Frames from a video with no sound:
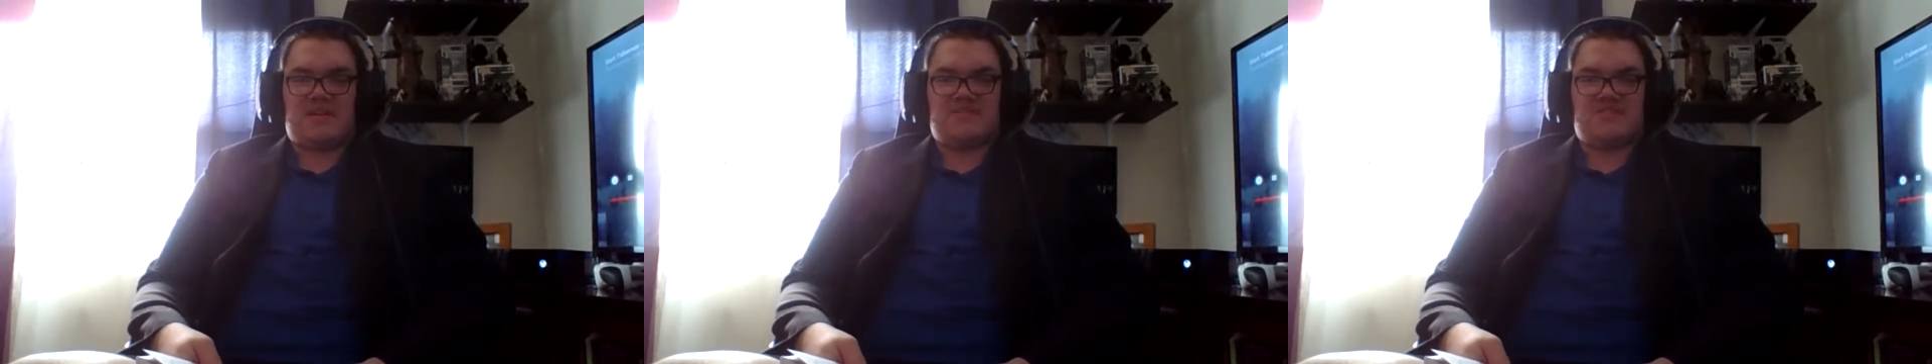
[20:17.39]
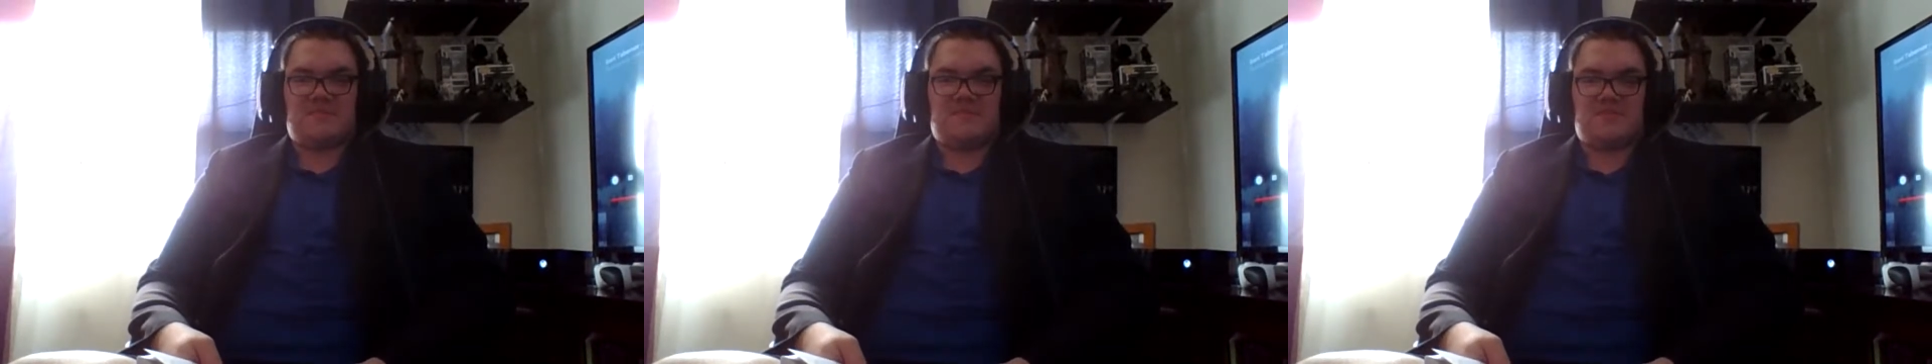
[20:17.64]
I
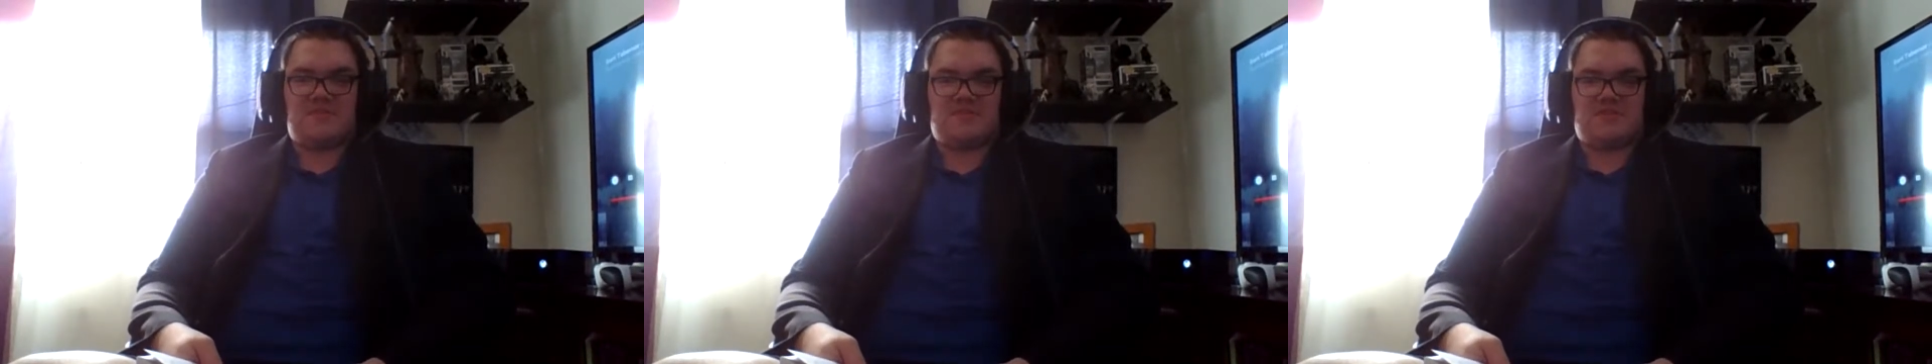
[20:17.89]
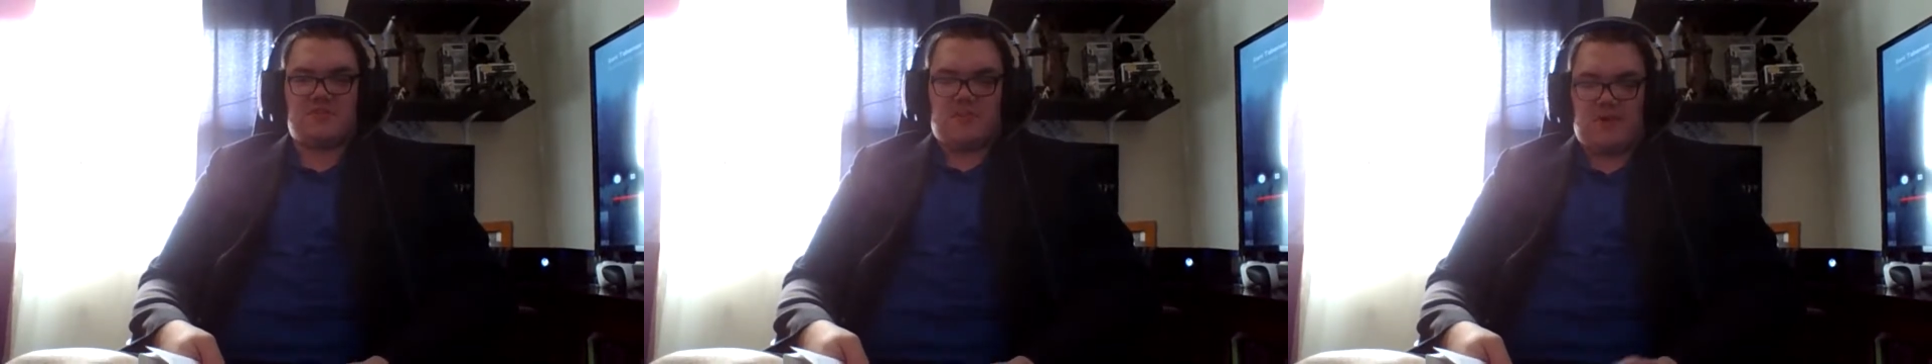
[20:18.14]
should have
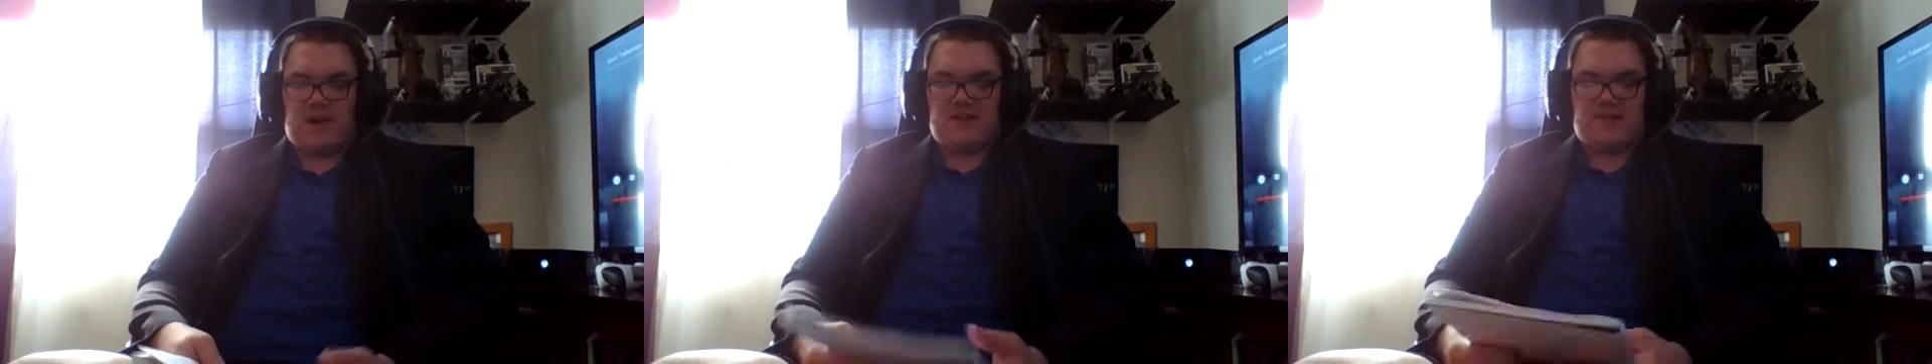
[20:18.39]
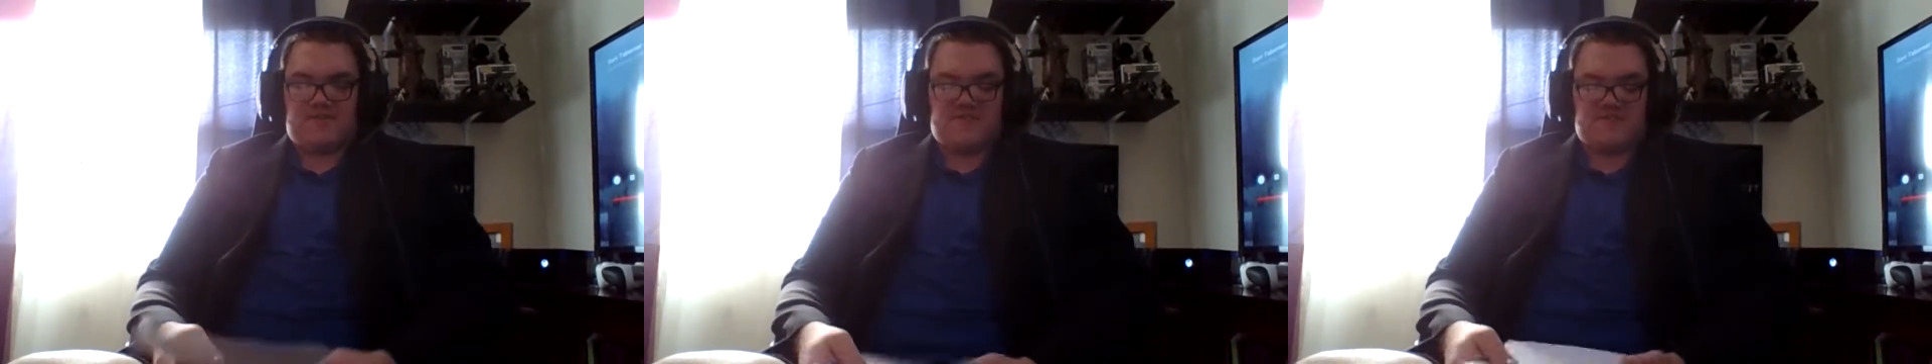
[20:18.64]
researched more. I
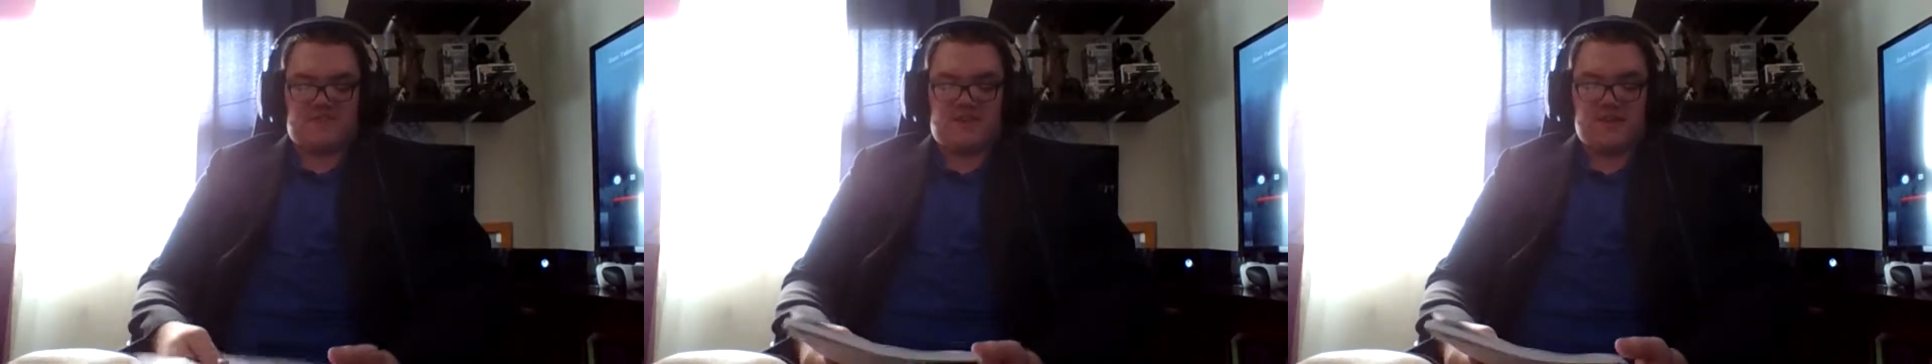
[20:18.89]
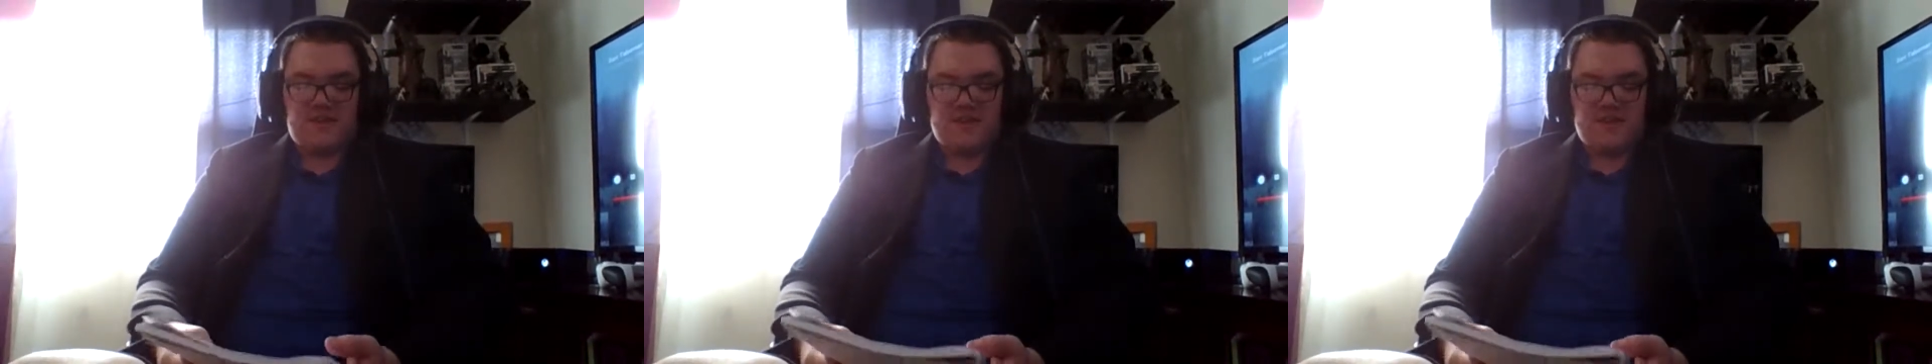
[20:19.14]
don't give a shit.